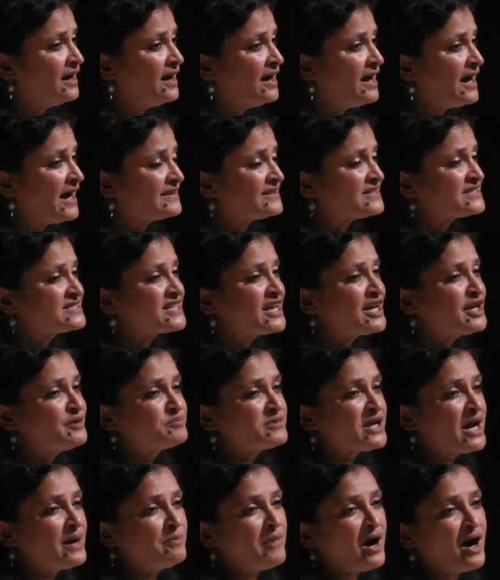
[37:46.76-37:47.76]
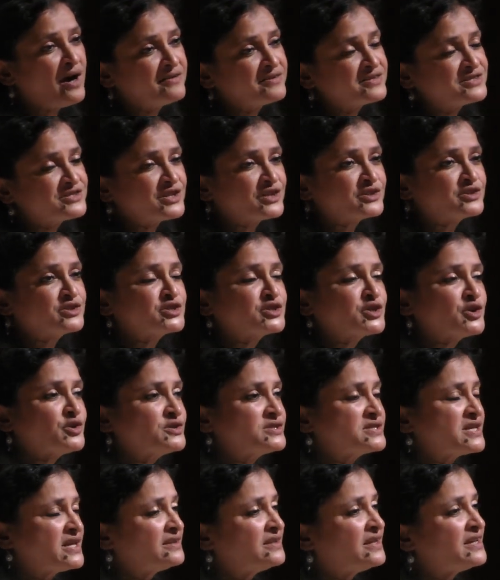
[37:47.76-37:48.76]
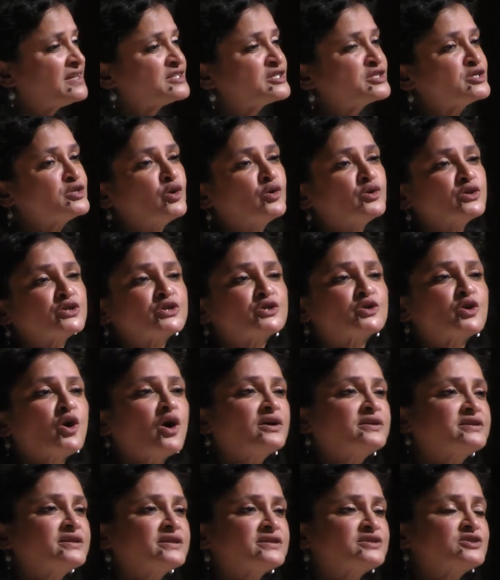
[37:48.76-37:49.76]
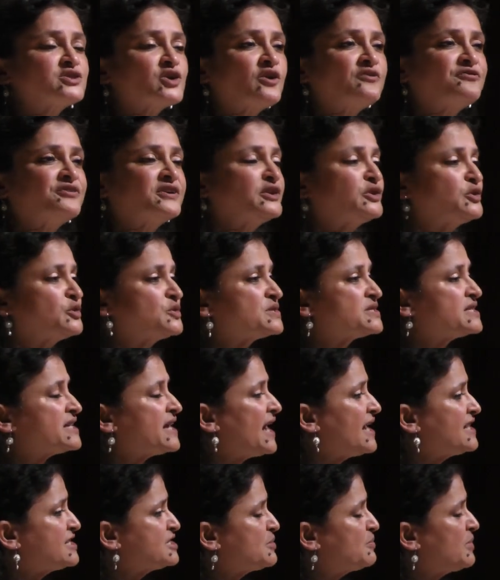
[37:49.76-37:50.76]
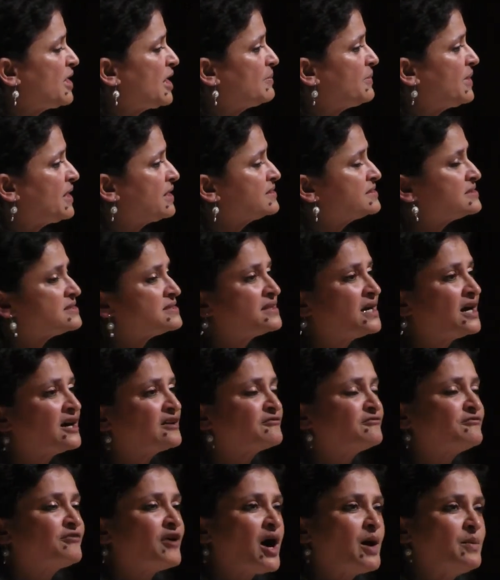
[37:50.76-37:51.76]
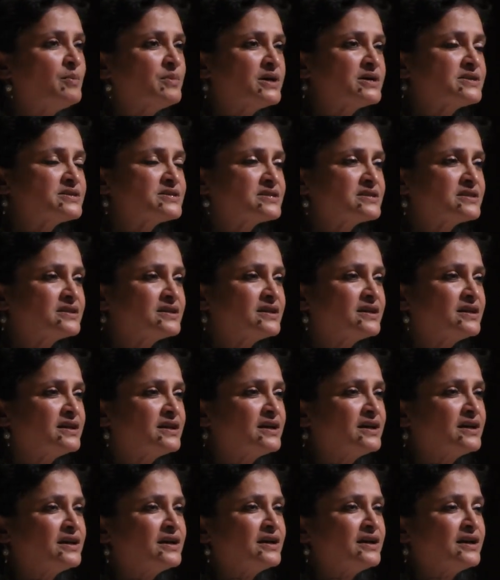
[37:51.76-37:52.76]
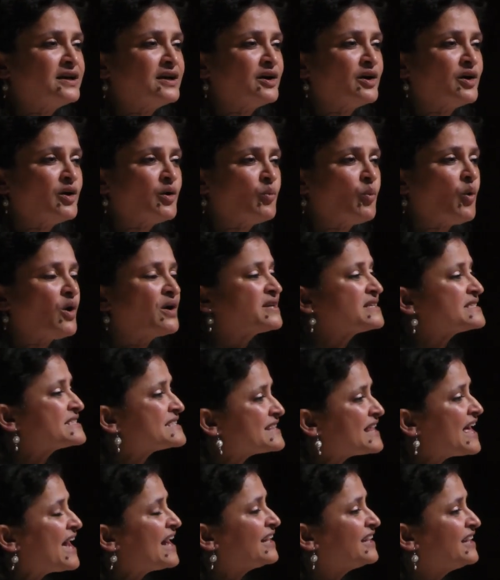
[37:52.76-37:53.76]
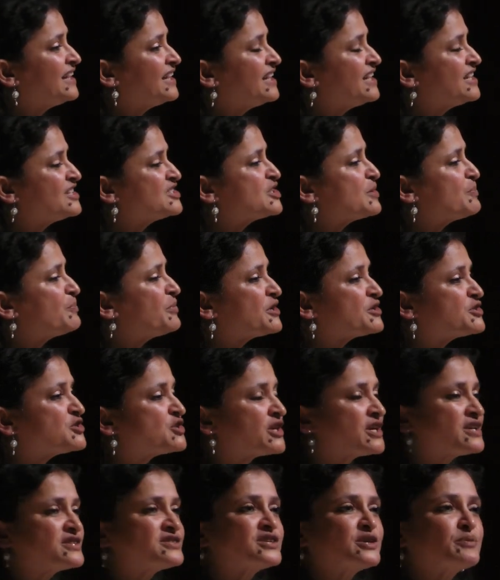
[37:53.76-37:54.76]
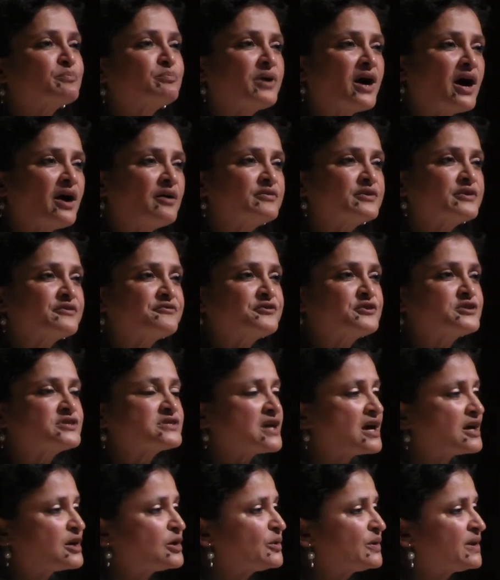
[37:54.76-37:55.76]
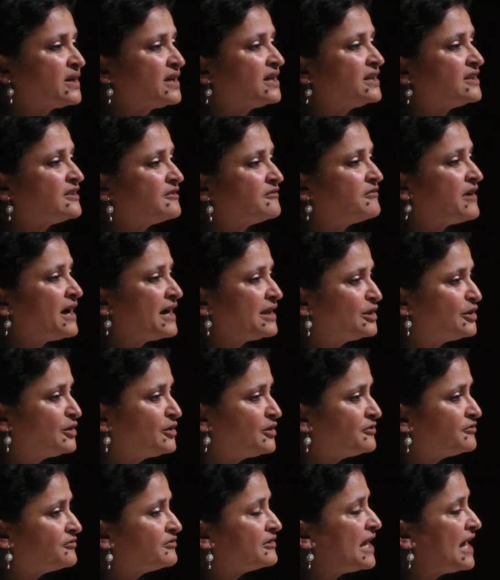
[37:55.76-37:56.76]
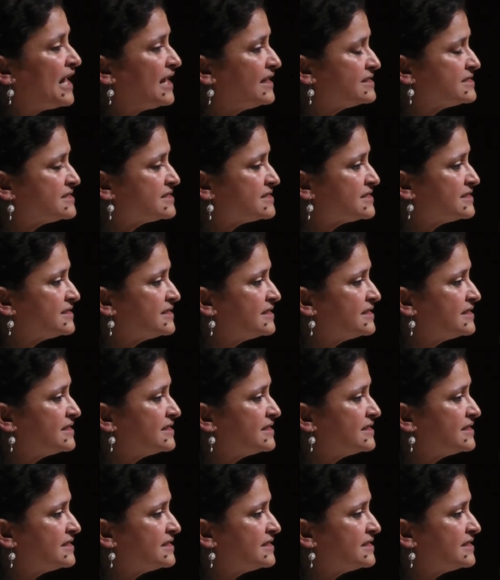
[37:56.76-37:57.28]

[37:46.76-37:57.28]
At the same time, our research shows that there is no shortage of enthusiasm amongst young farmers. What is lacking is the purchasing power if you start looking at the value of land.